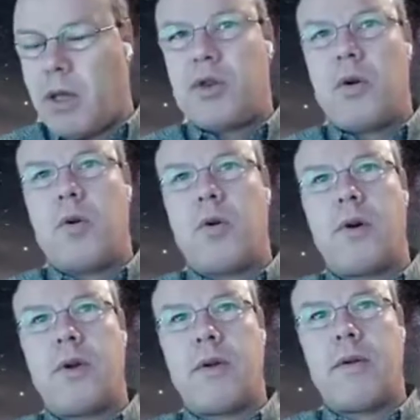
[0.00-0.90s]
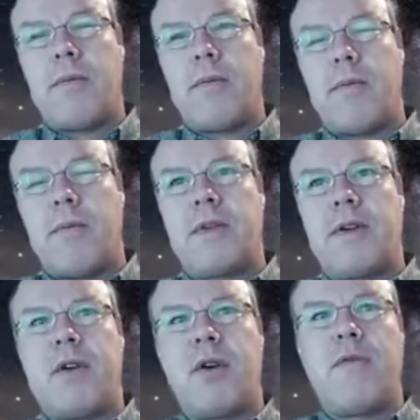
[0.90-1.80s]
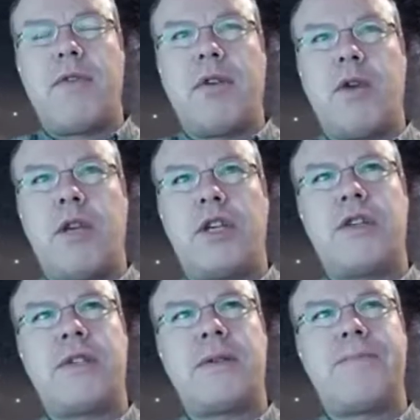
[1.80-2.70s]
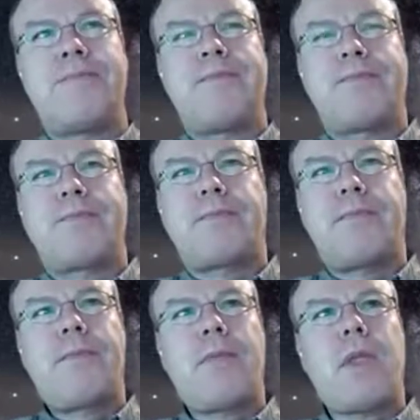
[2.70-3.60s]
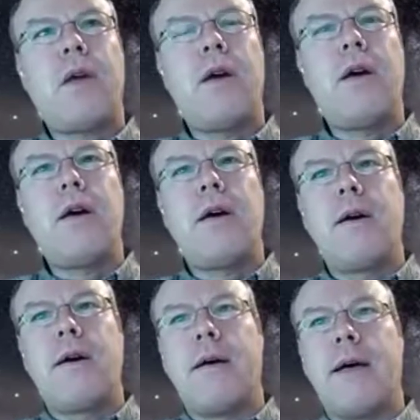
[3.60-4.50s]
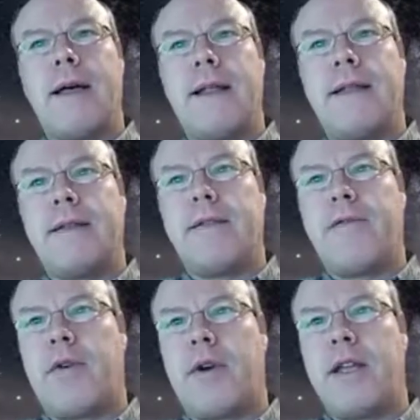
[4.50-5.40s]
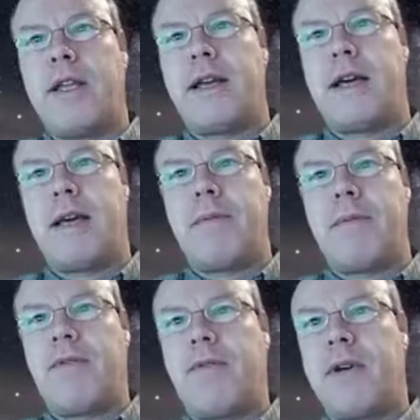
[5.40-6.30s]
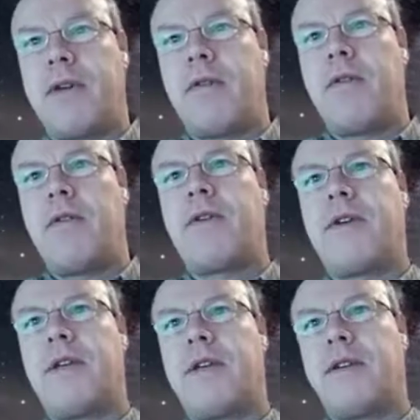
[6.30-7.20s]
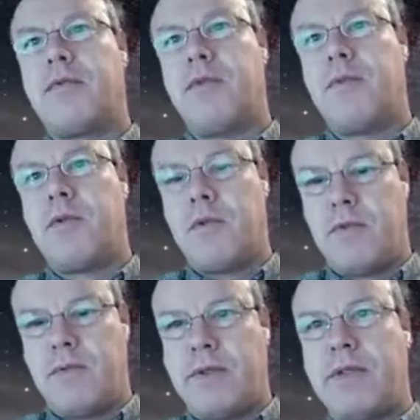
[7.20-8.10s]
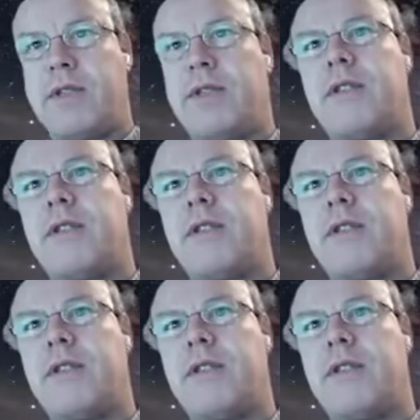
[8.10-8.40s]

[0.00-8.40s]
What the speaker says: So several configurations, and for any type of, I don't know if I can remove this.